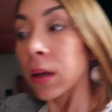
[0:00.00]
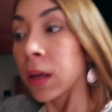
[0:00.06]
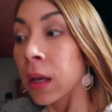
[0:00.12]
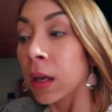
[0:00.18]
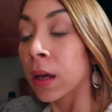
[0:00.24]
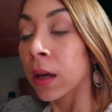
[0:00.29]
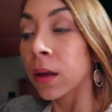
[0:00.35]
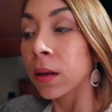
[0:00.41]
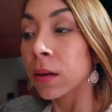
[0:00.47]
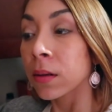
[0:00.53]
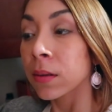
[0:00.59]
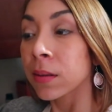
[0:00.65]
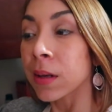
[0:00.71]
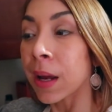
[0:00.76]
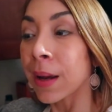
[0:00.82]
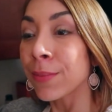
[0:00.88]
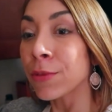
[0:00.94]
and
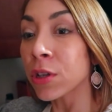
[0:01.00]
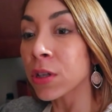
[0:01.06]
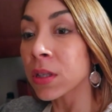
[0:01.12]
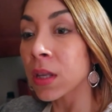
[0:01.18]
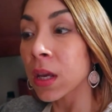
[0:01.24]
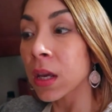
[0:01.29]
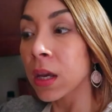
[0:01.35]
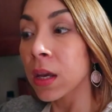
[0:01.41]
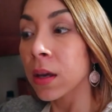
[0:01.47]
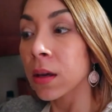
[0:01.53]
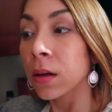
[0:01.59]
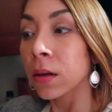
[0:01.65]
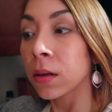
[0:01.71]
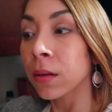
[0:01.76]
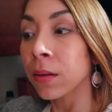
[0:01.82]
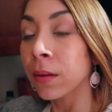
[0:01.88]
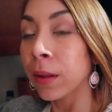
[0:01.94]
I'm just
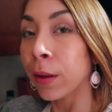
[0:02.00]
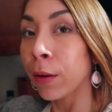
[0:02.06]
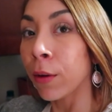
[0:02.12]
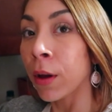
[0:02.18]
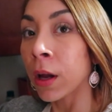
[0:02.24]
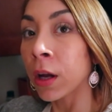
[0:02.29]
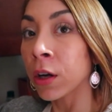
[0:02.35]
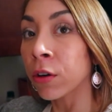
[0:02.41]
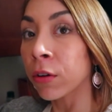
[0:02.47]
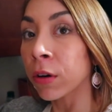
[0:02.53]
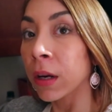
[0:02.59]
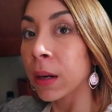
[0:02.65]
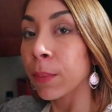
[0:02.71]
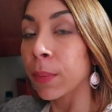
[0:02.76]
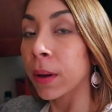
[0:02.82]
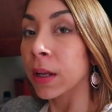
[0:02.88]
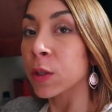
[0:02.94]
like a little
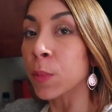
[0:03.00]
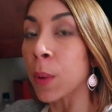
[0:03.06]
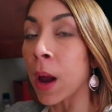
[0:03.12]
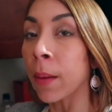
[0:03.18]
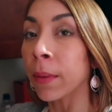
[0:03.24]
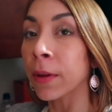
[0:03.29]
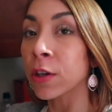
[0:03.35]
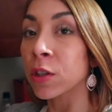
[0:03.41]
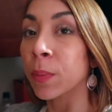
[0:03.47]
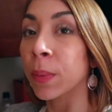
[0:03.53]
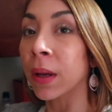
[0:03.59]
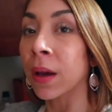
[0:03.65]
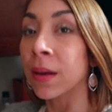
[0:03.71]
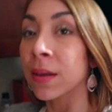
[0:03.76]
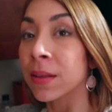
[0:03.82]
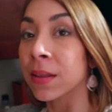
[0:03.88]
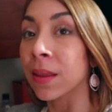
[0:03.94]
hungry, but it's probably just
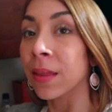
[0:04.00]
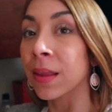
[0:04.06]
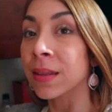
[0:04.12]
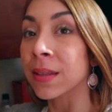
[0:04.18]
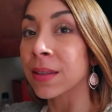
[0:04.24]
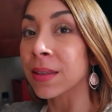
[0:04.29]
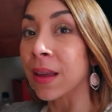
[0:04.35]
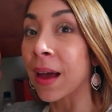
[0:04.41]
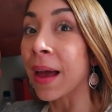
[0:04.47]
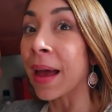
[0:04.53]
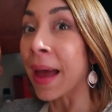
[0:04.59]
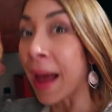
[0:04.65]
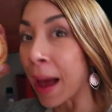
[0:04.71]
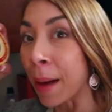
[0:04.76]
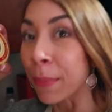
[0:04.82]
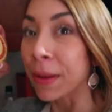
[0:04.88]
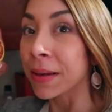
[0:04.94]
because this is a
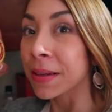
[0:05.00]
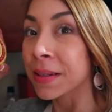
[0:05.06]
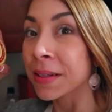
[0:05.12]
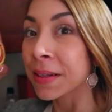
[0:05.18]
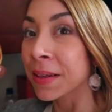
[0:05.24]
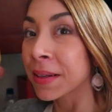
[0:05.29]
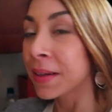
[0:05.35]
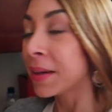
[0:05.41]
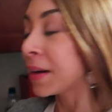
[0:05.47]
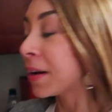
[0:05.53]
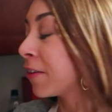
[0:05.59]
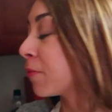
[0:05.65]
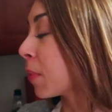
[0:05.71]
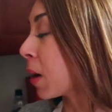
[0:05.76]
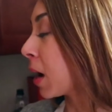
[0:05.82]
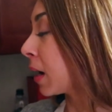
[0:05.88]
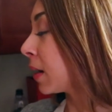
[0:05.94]
habit
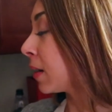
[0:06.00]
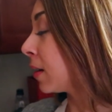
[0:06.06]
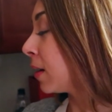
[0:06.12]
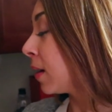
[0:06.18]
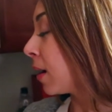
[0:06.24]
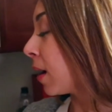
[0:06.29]
of mine.